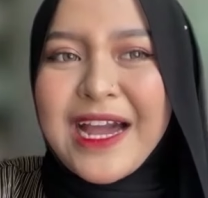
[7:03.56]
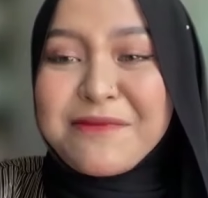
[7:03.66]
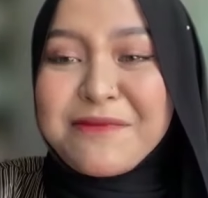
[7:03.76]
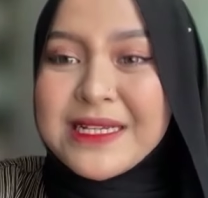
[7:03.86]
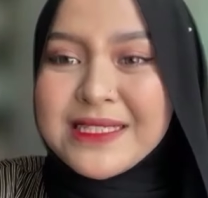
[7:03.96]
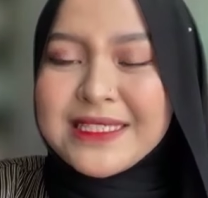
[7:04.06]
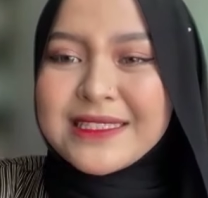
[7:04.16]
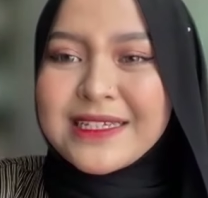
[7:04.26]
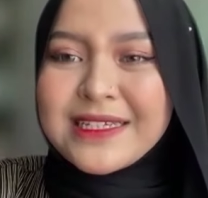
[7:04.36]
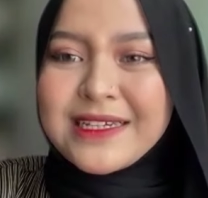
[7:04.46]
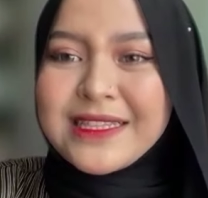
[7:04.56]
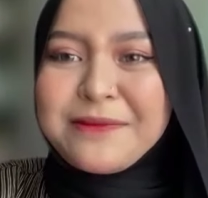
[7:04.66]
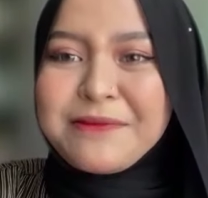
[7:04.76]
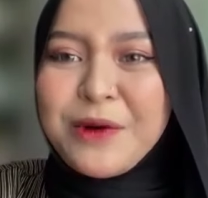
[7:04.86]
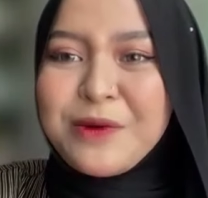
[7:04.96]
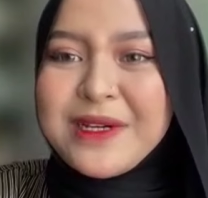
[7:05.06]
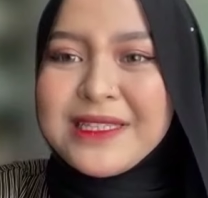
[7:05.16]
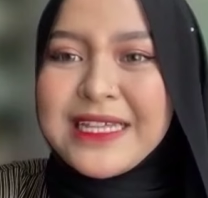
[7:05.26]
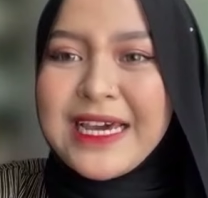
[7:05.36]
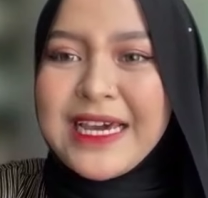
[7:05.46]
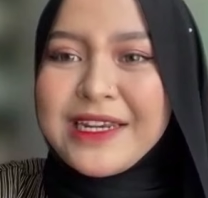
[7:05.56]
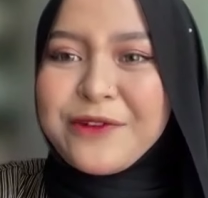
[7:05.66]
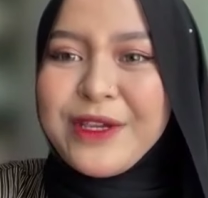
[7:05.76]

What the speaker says: miss the moment that